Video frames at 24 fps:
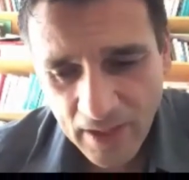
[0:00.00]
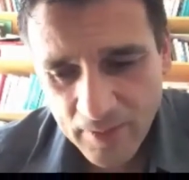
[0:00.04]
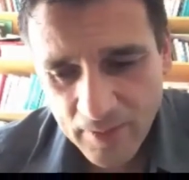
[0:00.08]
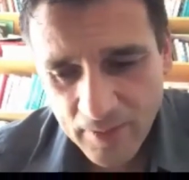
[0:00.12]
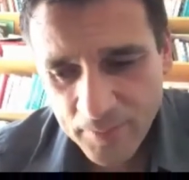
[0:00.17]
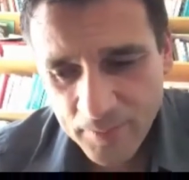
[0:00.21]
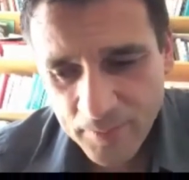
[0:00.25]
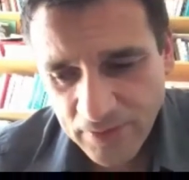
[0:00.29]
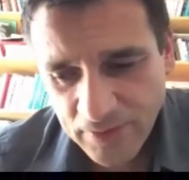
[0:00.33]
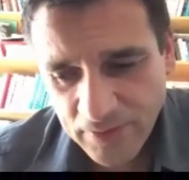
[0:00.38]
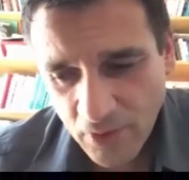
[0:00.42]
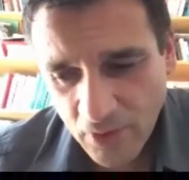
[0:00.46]

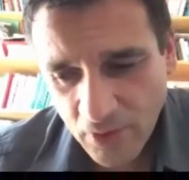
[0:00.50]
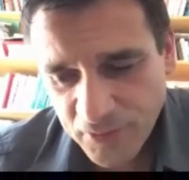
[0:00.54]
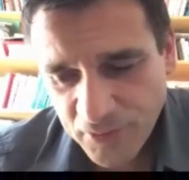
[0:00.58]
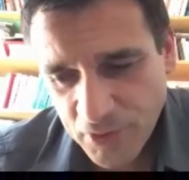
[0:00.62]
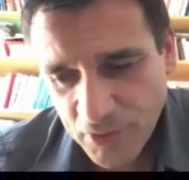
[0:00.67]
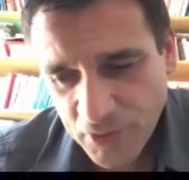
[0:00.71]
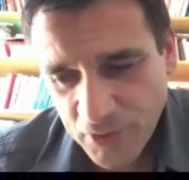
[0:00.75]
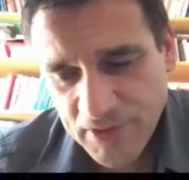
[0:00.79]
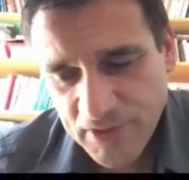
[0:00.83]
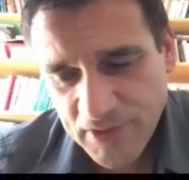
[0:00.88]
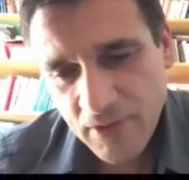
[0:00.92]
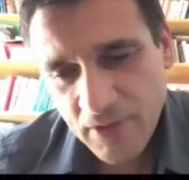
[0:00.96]
But of
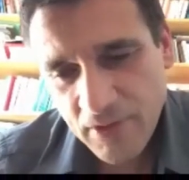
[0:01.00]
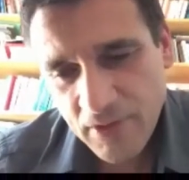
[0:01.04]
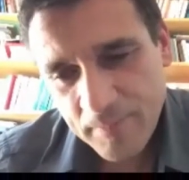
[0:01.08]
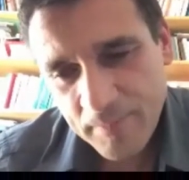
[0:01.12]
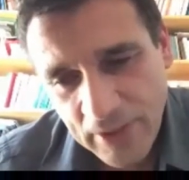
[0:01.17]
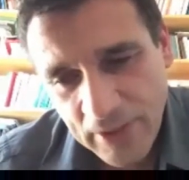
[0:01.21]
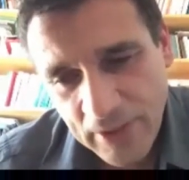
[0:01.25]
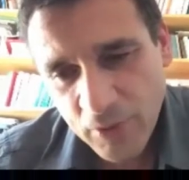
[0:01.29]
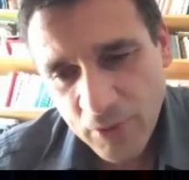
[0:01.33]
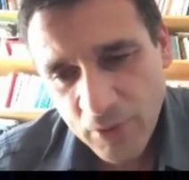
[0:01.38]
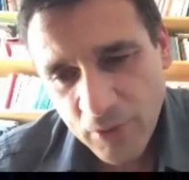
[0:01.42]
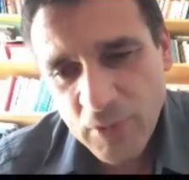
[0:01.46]
course,
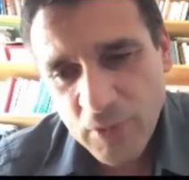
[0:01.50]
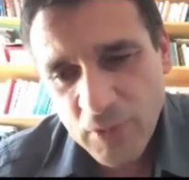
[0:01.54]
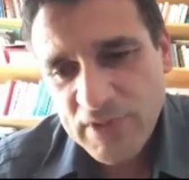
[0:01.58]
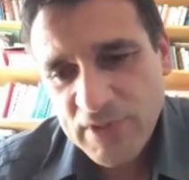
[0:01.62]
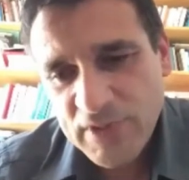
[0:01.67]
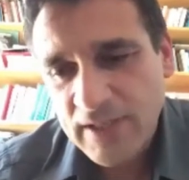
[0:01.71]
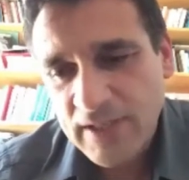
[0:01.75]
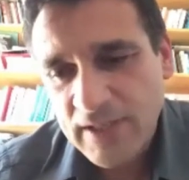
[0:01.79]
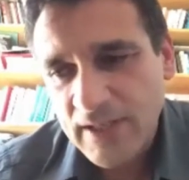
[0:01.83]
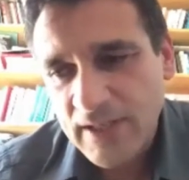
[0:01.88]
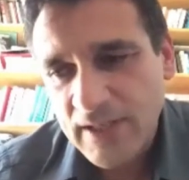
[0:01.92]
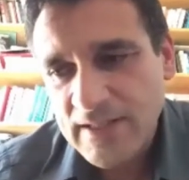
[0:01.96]
Baroque
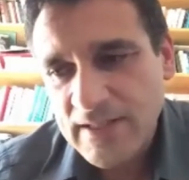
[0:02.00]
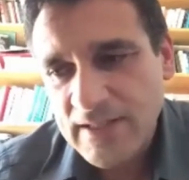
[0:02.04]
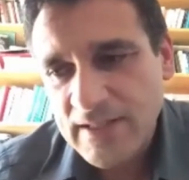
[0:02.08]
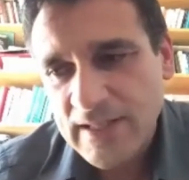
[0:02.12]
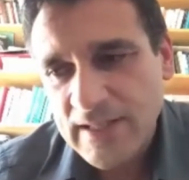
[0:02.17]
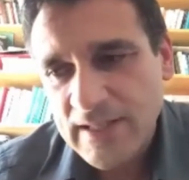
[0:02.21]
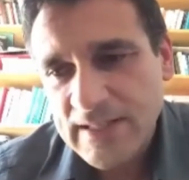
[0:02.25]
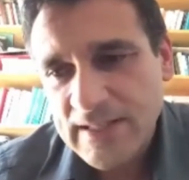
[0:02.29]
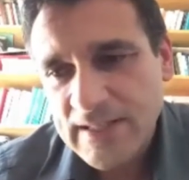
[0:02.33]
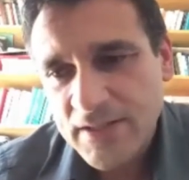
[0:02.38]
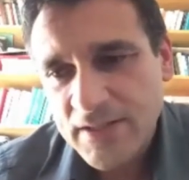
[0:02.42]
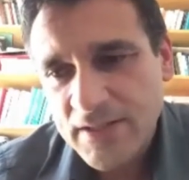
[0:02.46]
music is
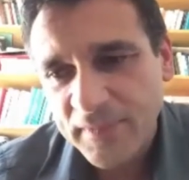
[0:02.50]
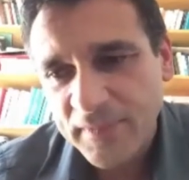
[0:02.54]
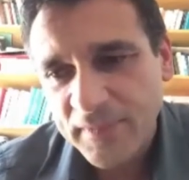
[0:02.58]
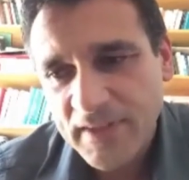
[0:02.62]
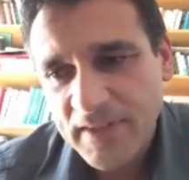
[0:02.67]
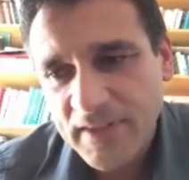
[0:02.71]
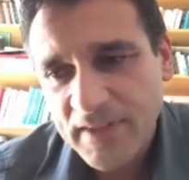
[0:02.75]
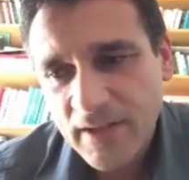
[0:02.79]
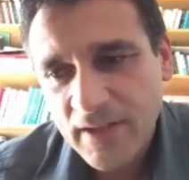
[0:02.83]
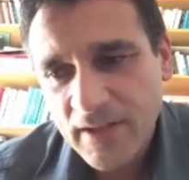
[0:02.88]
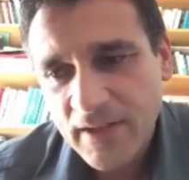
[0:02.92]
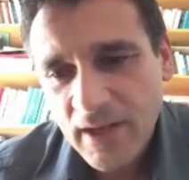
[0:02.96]

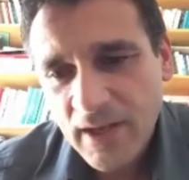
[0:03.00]
something,